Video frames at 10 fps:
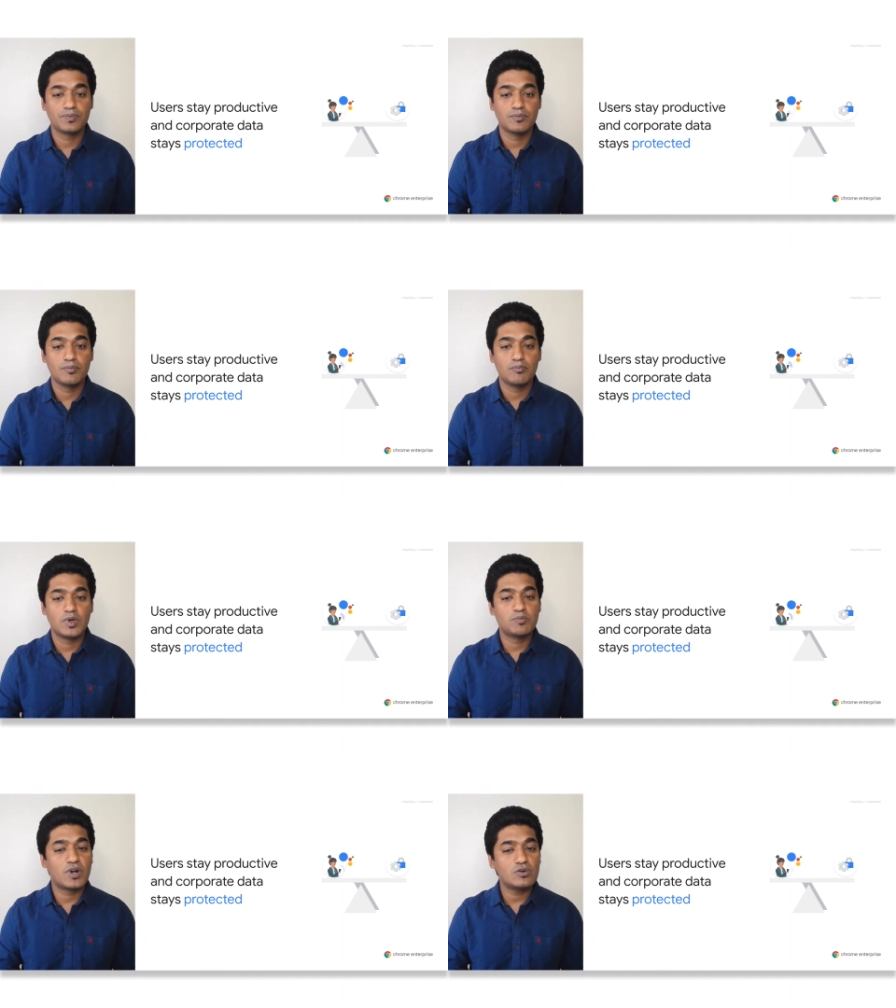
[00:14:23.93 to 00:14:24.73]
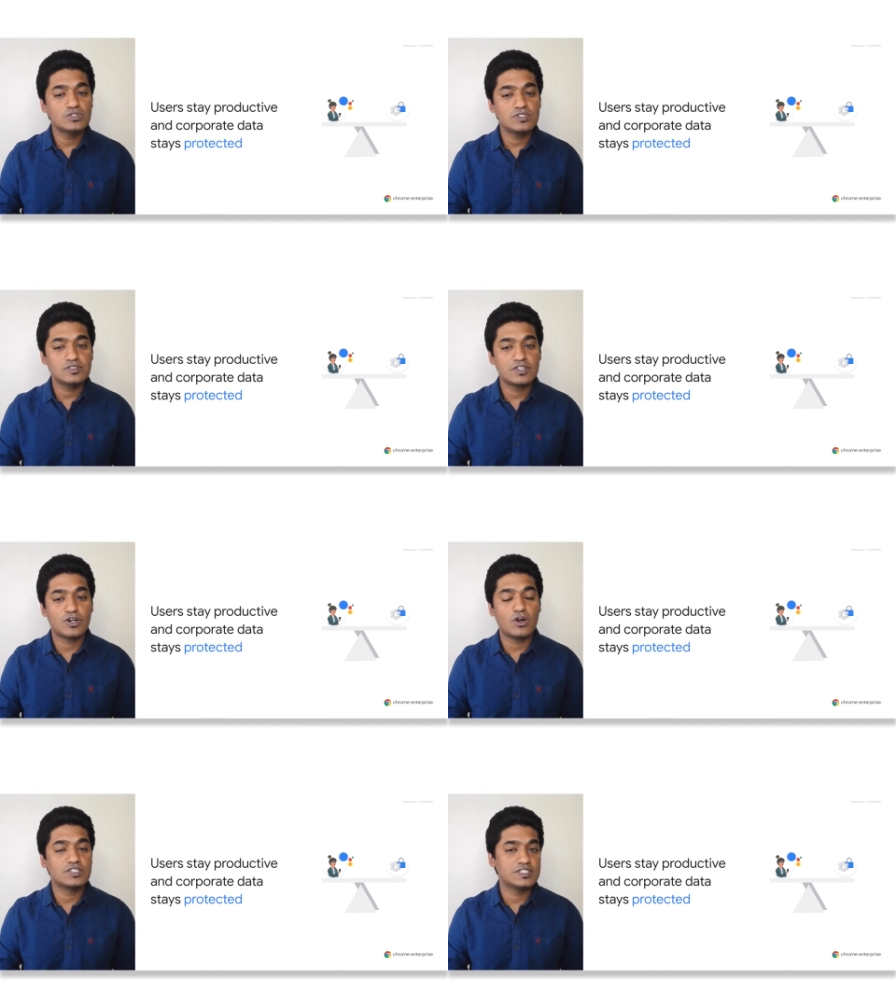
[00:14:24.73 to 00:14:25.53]
But browsers are
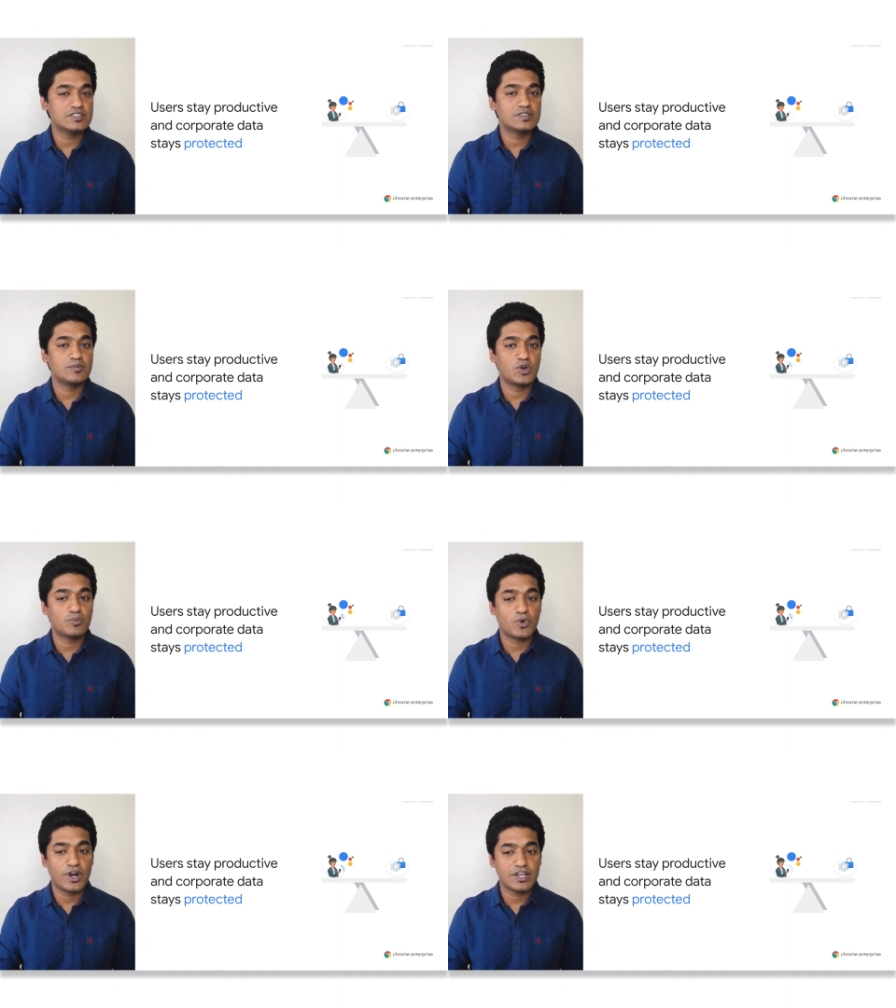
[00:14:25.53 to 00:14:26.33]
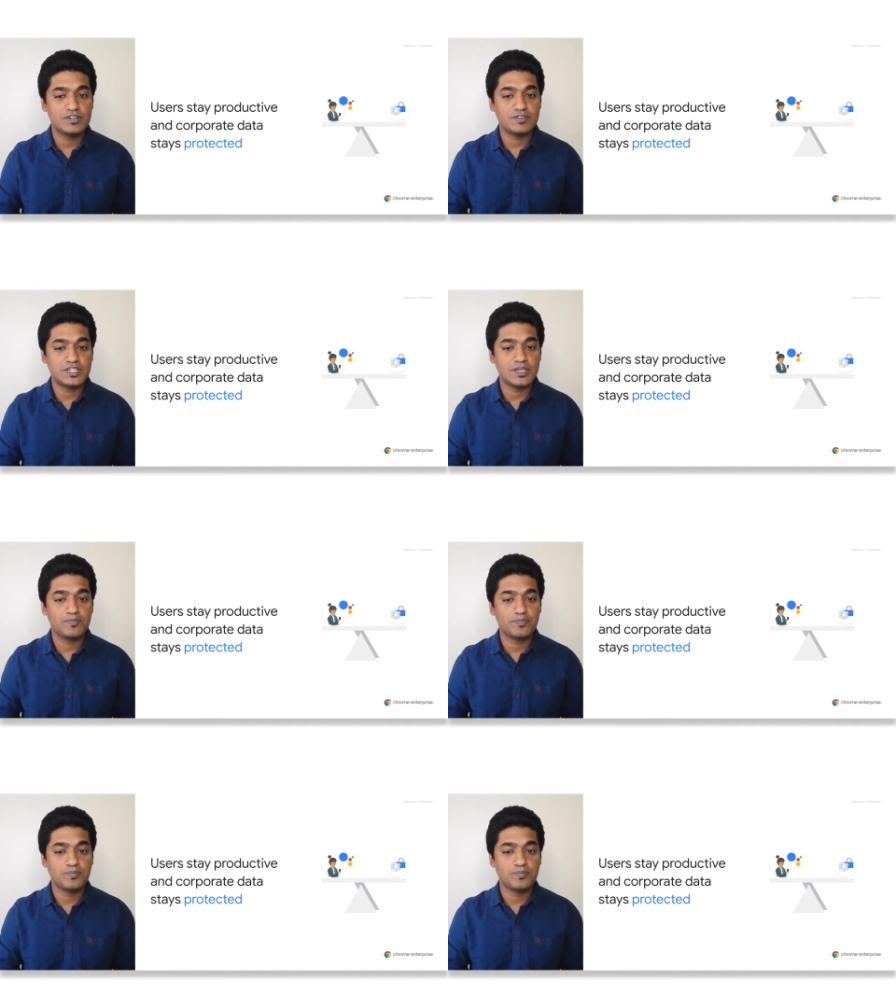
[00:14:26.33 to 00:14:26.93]
not just about productivity.